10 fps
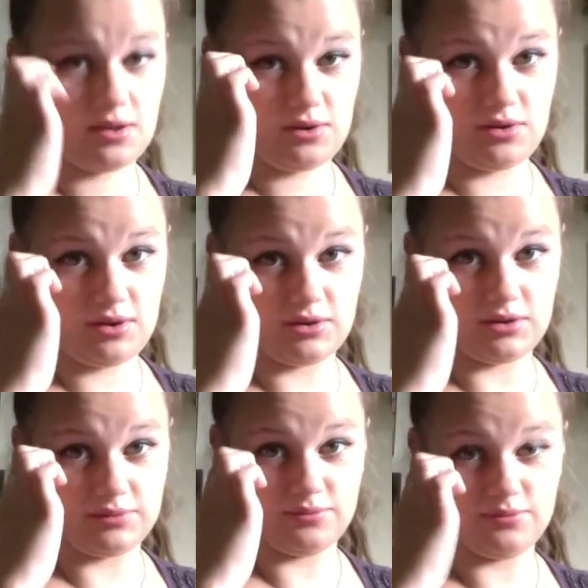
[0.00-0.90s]
a good
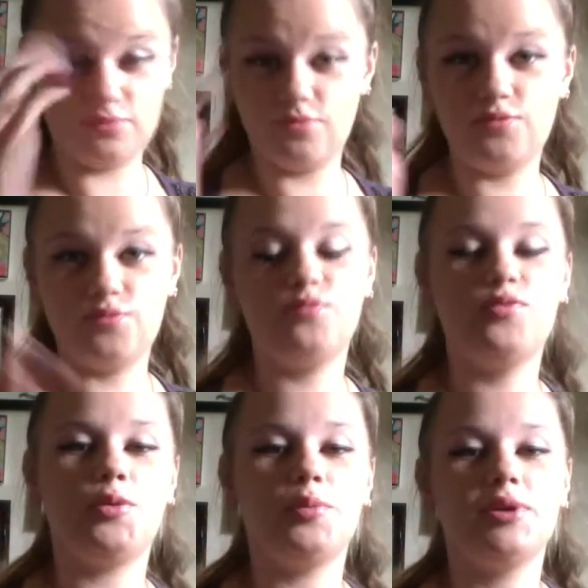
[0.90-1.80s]

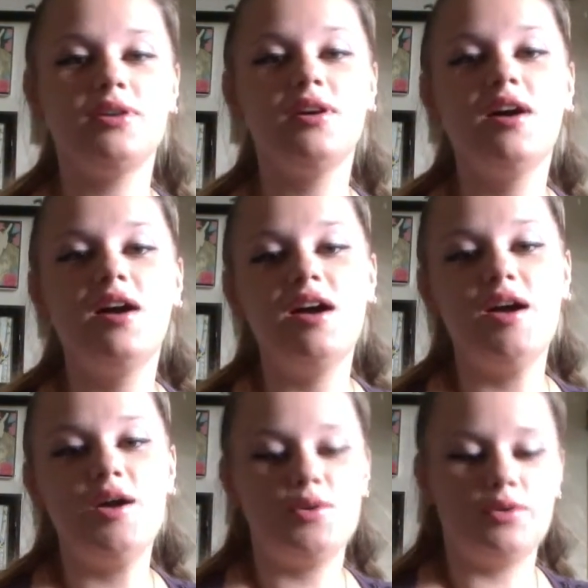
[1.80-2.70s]
filming
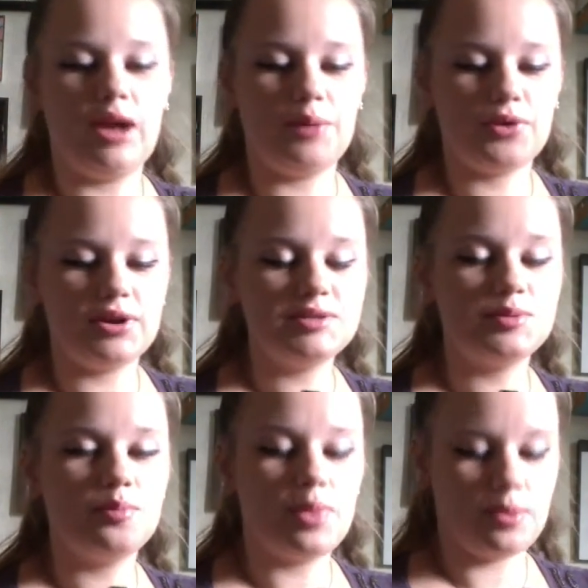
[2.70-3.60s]
apparatus,
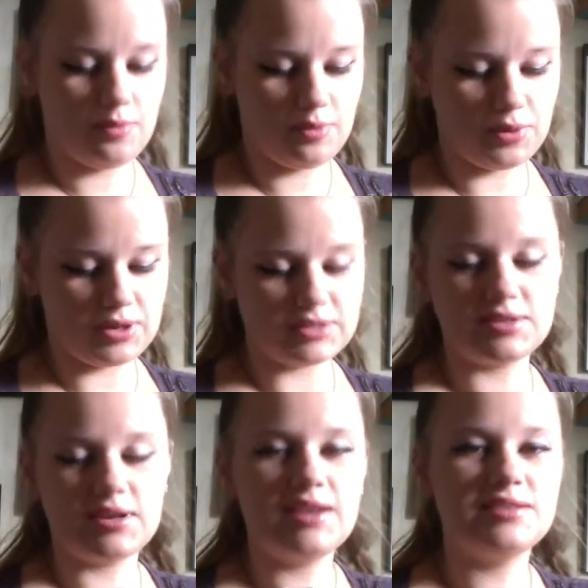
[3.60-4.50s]
but it's a
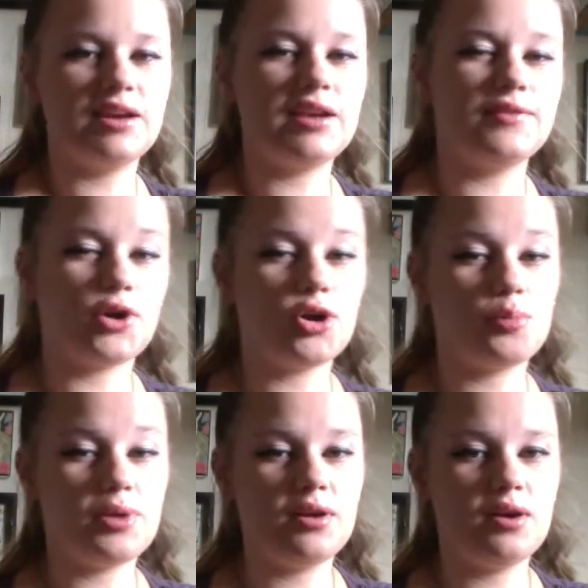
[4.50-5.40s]
nice kind of darker
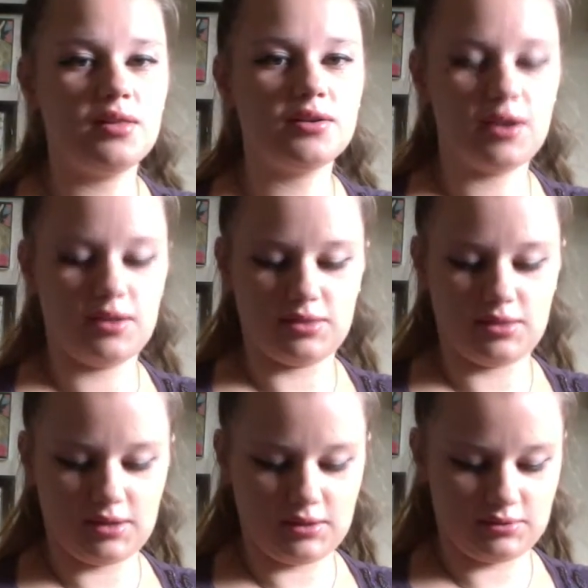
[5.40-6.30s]
pink color, and
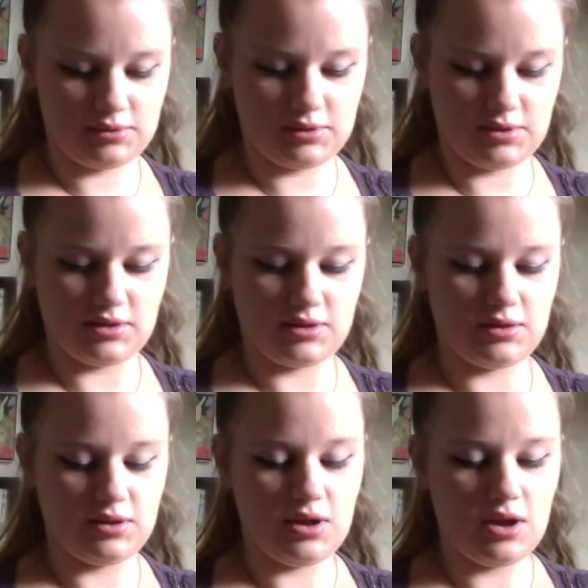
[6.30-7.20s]
then the
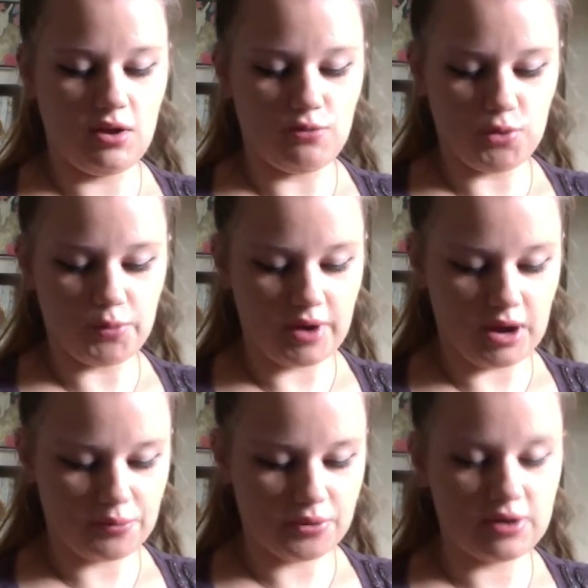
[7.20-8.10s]
Ruby
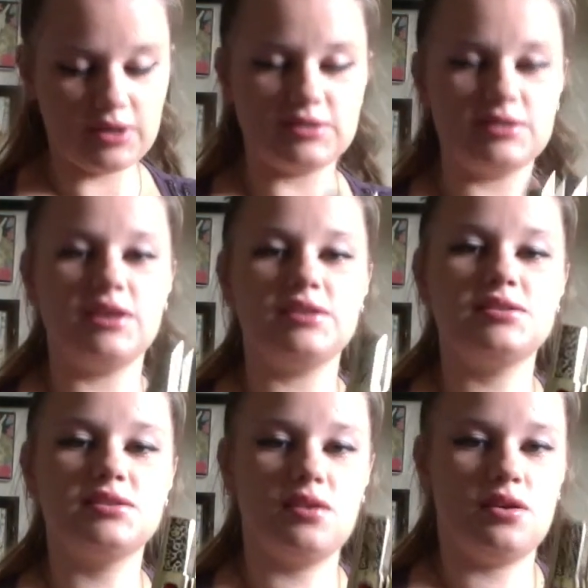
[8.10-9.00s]
Opera is a
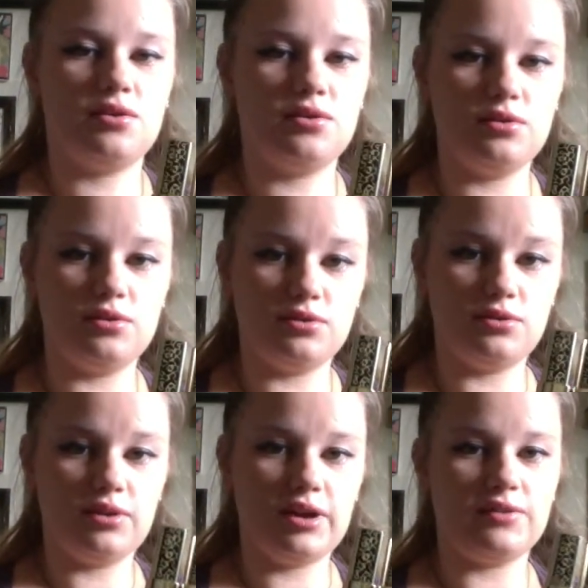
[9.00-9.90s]
nice
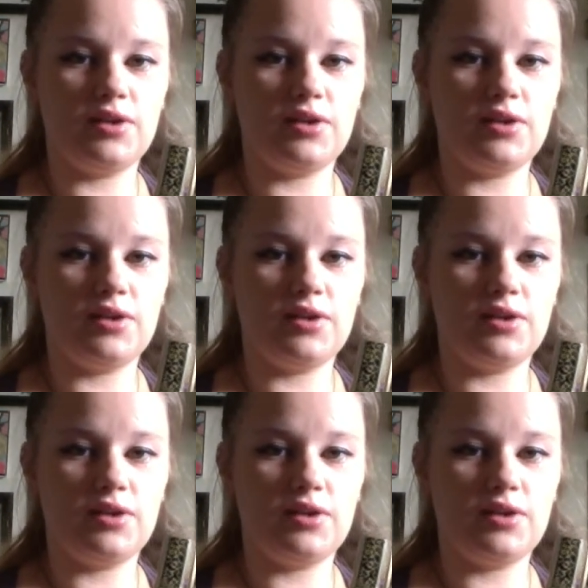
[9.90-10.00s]
kind of